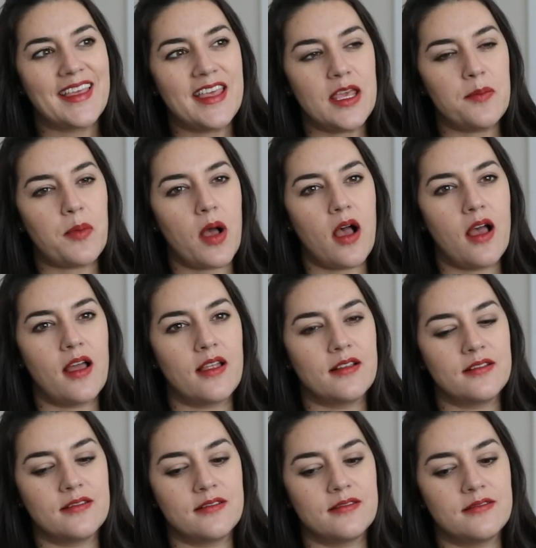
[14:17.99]
keep
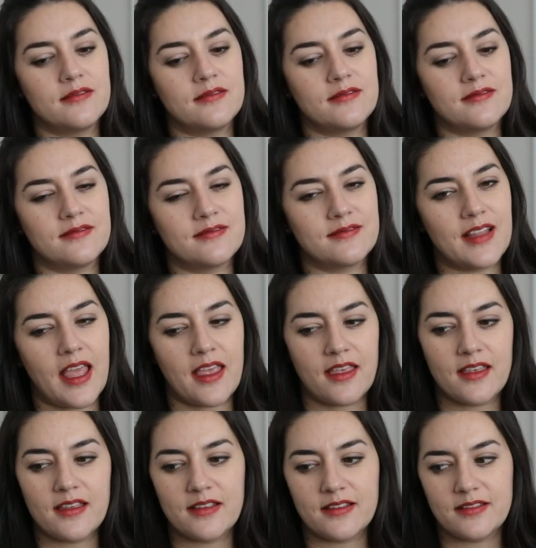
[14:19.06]
on,
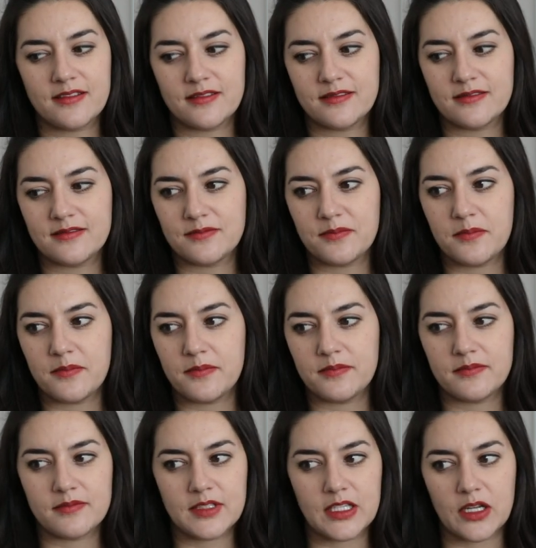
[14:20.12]
like,
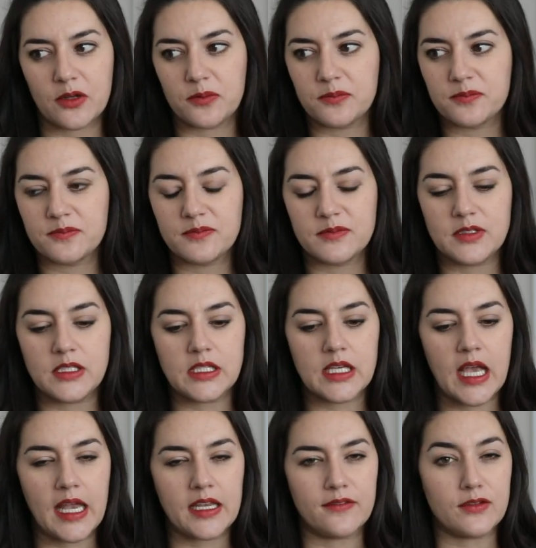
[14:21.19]
you know,
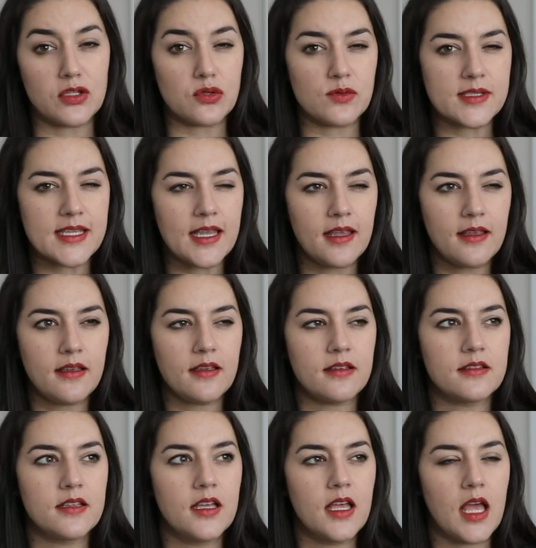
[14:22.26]
kind of using
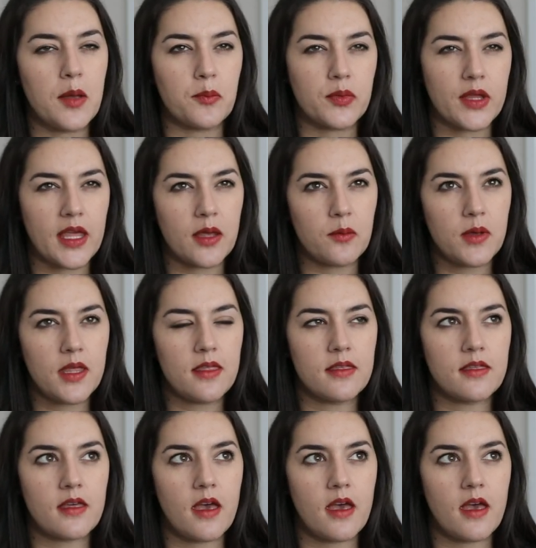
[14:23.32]
and playing with.